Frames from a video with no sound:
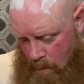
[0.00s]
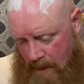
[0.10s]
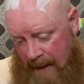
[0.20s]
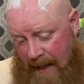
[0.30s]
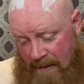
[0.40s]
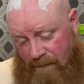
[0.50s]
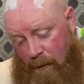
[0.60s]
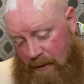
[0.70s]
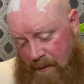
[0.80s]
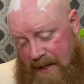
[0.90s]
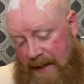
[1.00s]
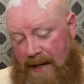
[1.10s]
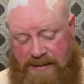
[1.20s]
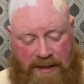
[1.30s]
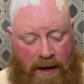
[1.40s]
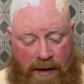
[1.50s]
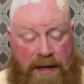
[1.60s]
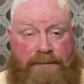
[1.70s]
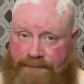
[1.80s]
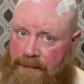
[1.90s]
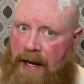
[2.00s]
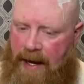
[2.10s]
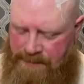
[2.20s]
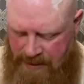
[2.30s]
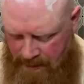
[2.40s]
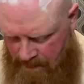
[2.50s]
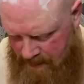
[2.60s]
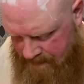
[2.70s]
I like for it to be less tuggy? Absolutely.